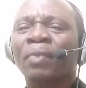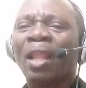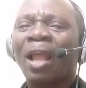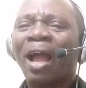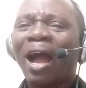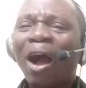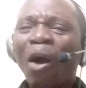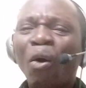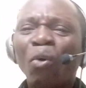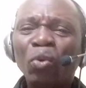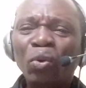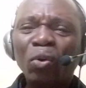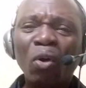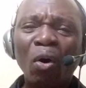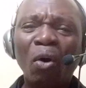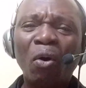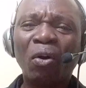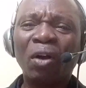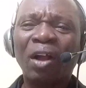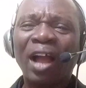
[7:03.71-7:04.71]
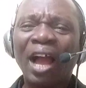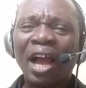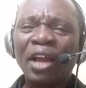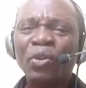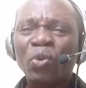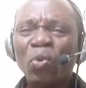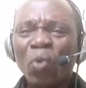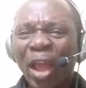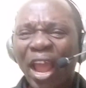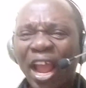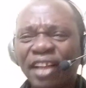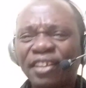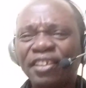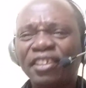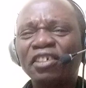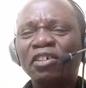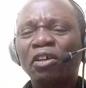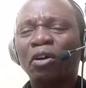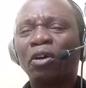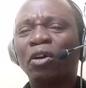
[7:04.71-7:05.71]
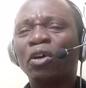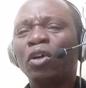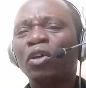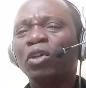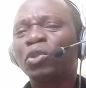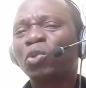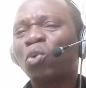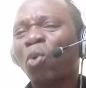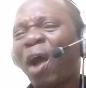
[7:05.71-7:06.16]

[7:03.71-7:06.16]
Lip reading: How long can you endure to